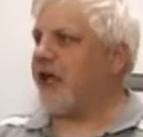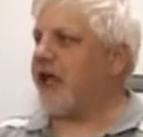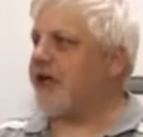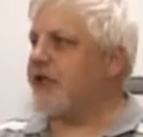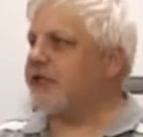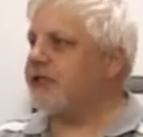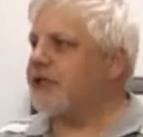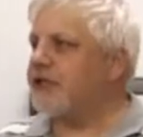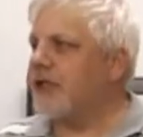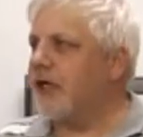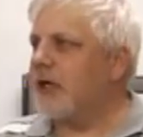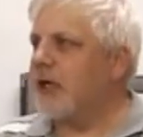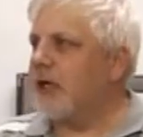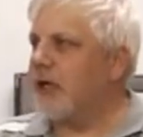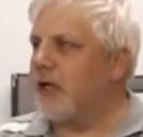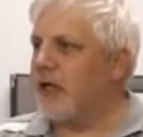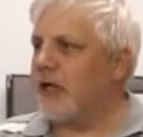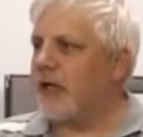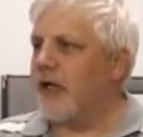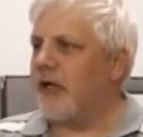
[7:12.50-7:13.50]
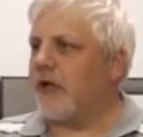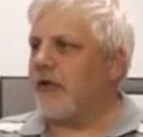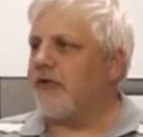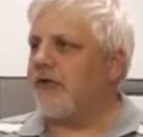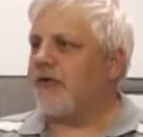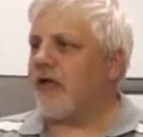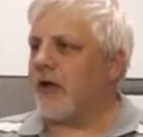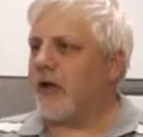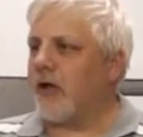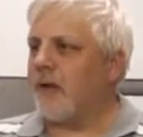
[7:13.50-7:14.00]
changed
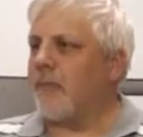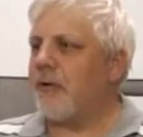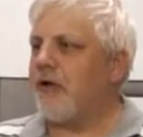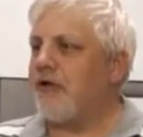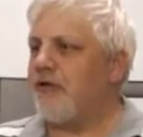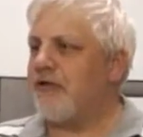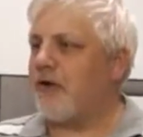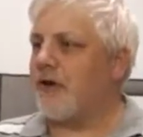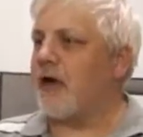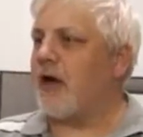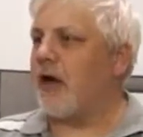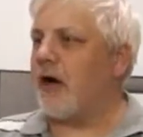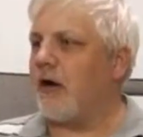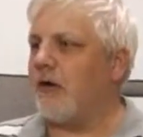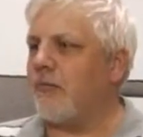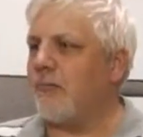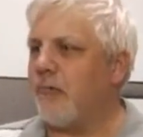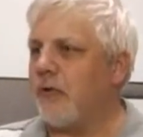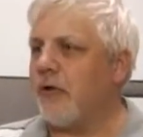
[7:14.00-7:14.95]
is that companies are now